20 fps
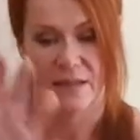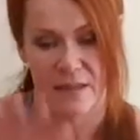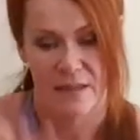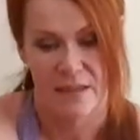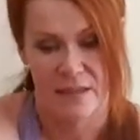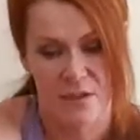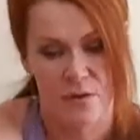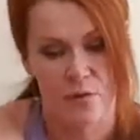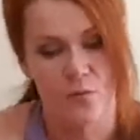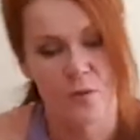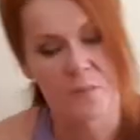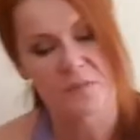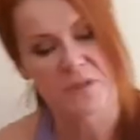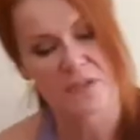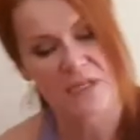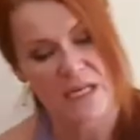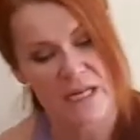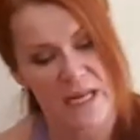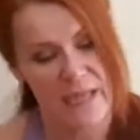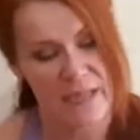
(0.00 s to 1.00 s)
Is your ribs
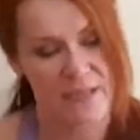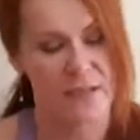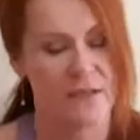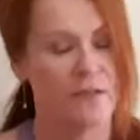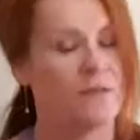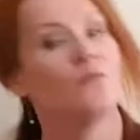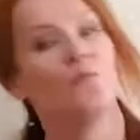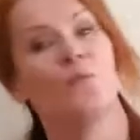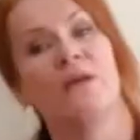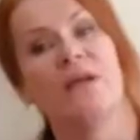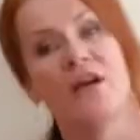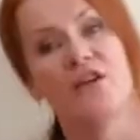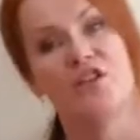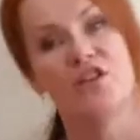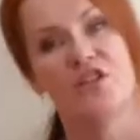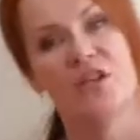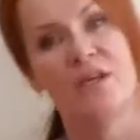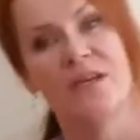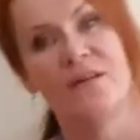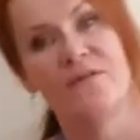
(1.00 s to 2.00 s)
connected? We are
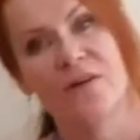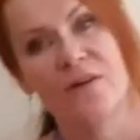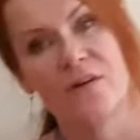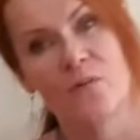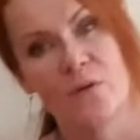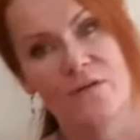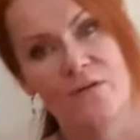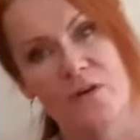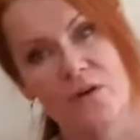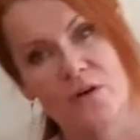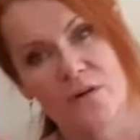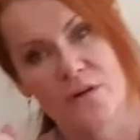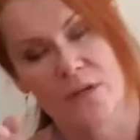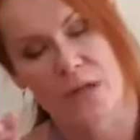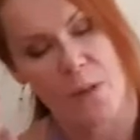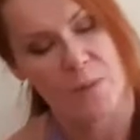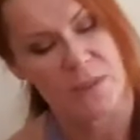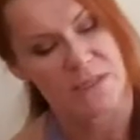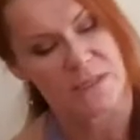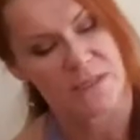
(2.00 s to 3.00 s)
Shiva. We've got a
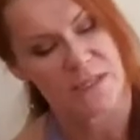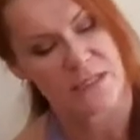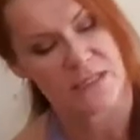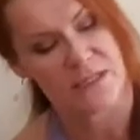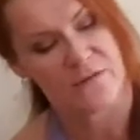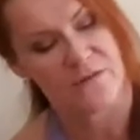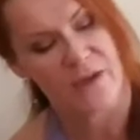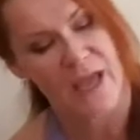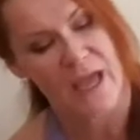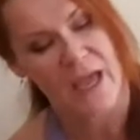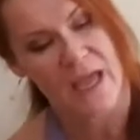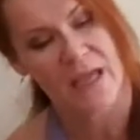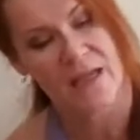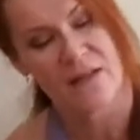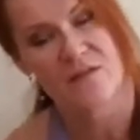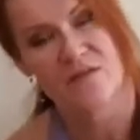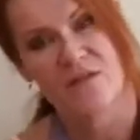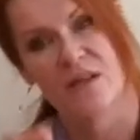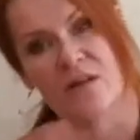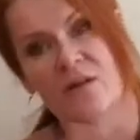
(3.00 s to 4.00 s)
couple of sets of
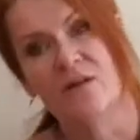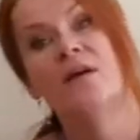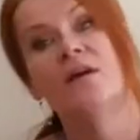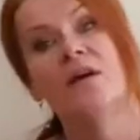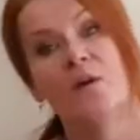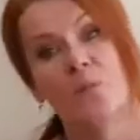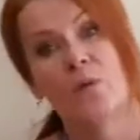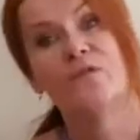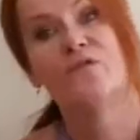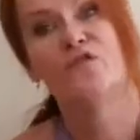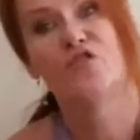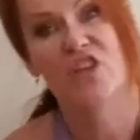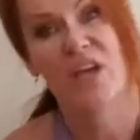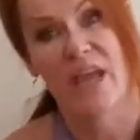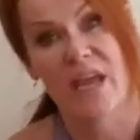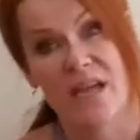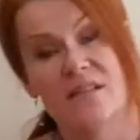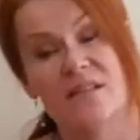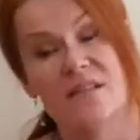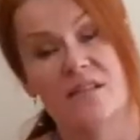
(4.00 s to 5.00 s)
hands and we've
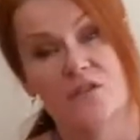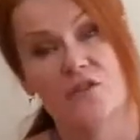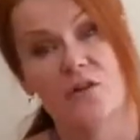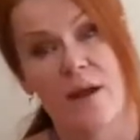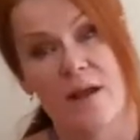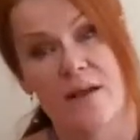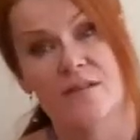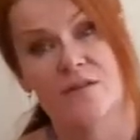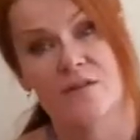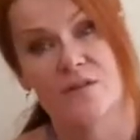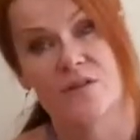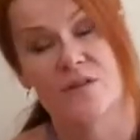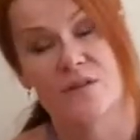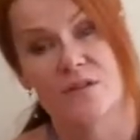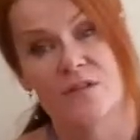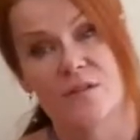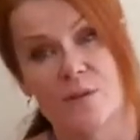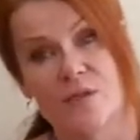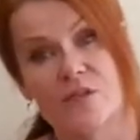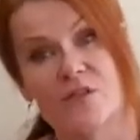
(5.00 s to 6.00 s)
checked that transverse is
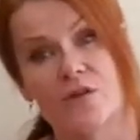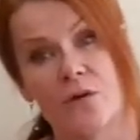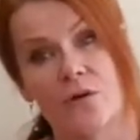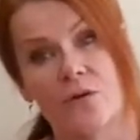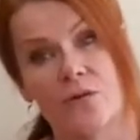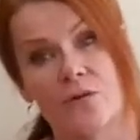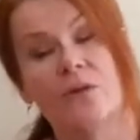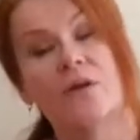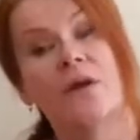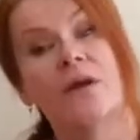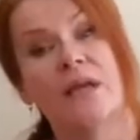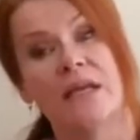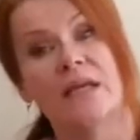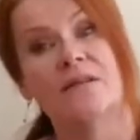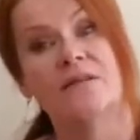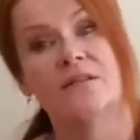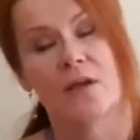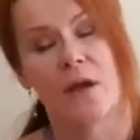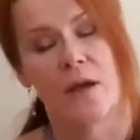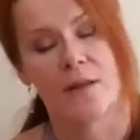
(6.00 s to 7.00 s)
switched on
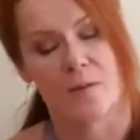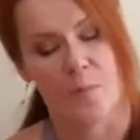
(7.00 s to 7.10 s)
inside the